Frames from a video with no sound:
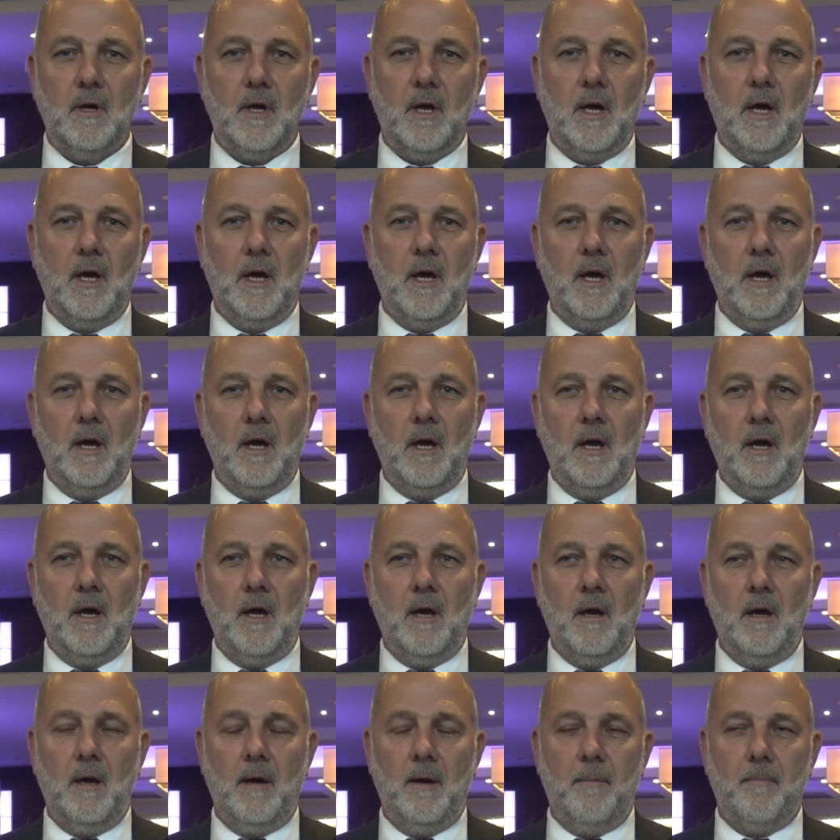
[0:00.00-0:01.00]

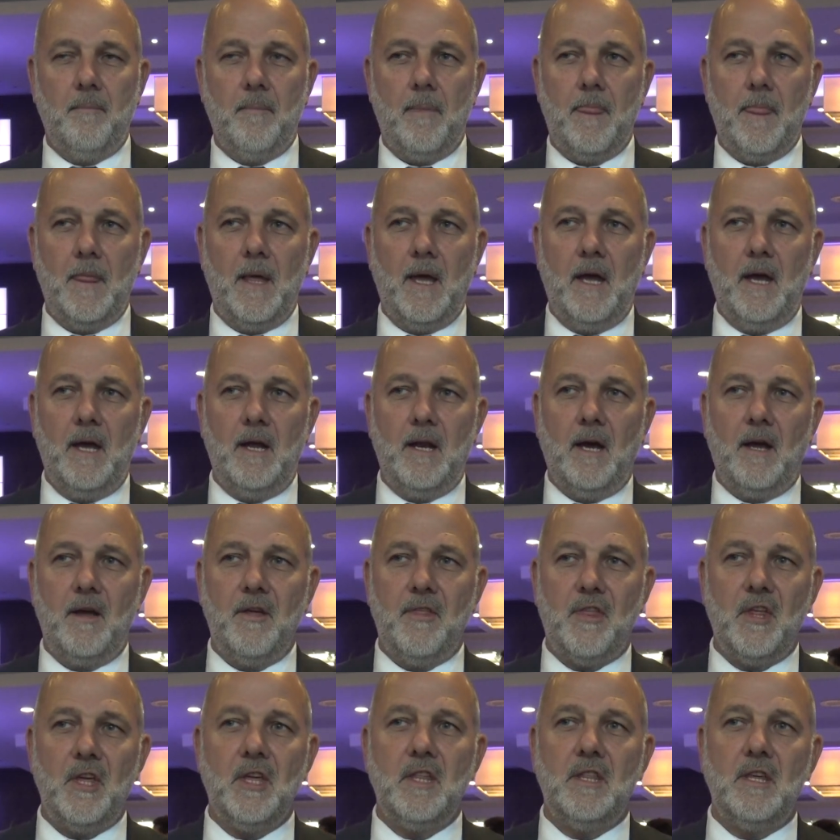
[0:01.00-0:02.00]
And I
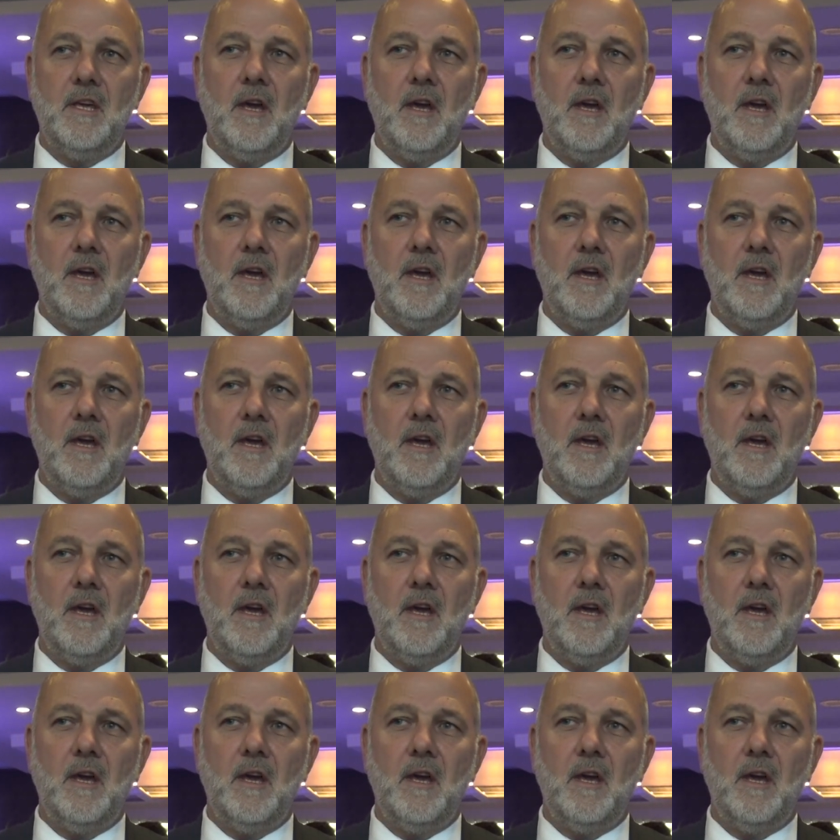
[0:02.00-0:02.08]
think